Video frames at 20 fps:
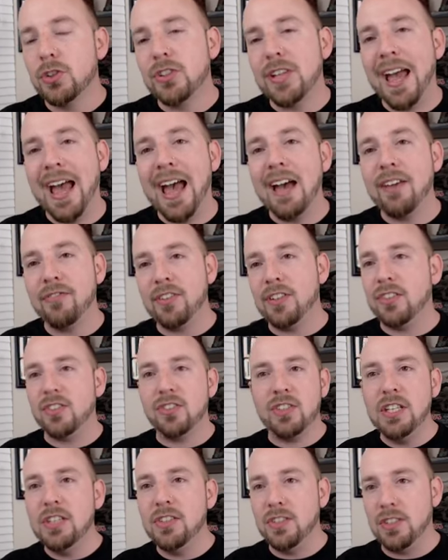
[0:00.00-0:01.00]
half of the
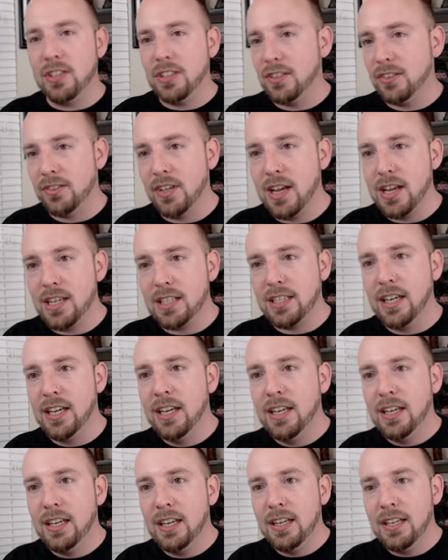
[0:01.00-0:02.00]
season, it's like
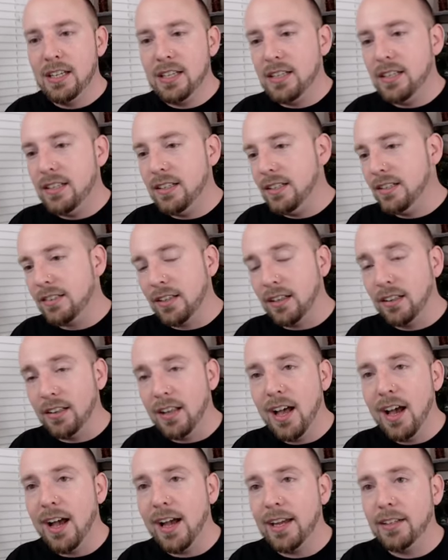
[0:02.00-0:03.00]
he, it's a
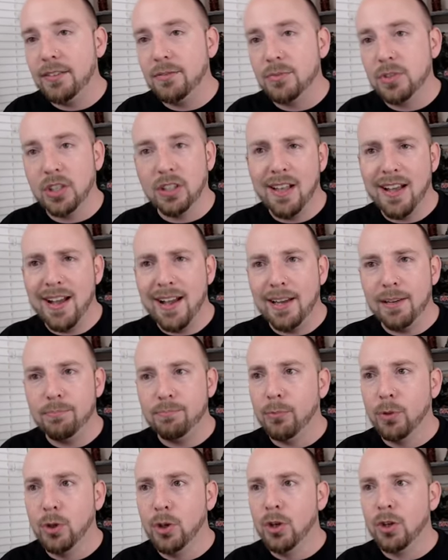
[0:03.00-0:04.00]
lie. It's a lie.
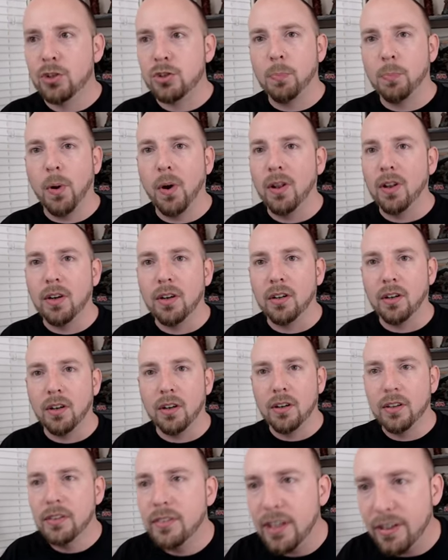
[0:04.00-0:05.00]
Oh, spoiler
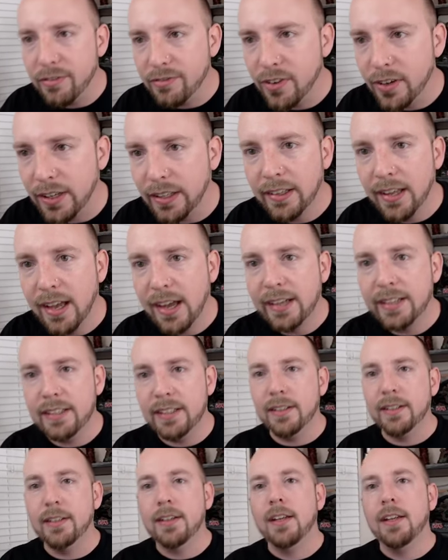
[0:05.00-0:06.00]
alert! They fucking lied to
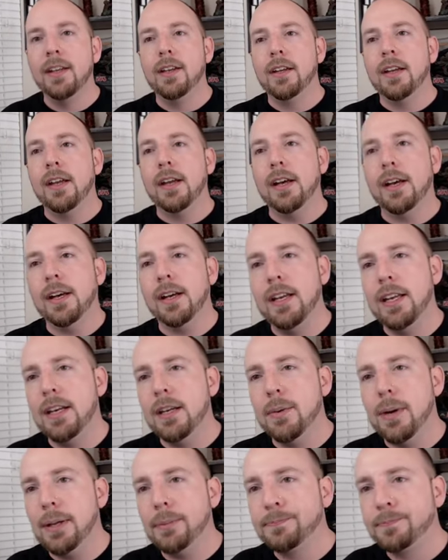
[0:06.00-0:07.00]
you. Uh,
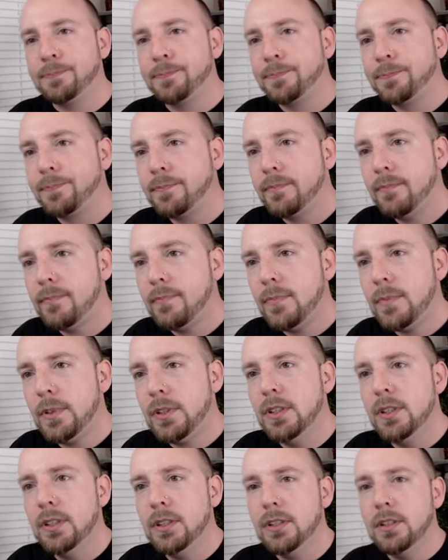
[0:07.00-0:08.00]
anyway,
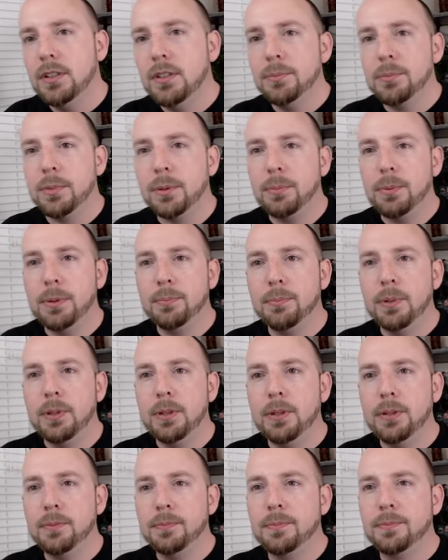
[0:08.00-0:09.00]
uh, bum bum
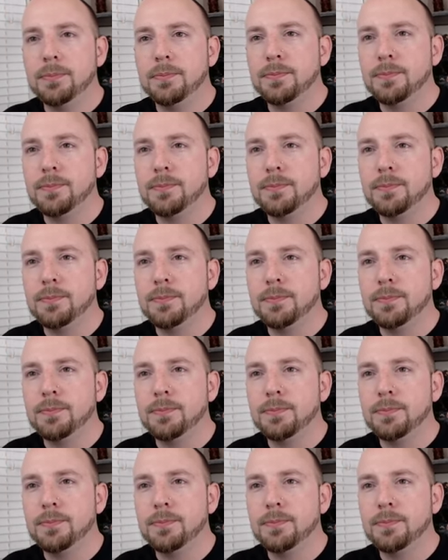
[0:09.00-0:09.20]
bum.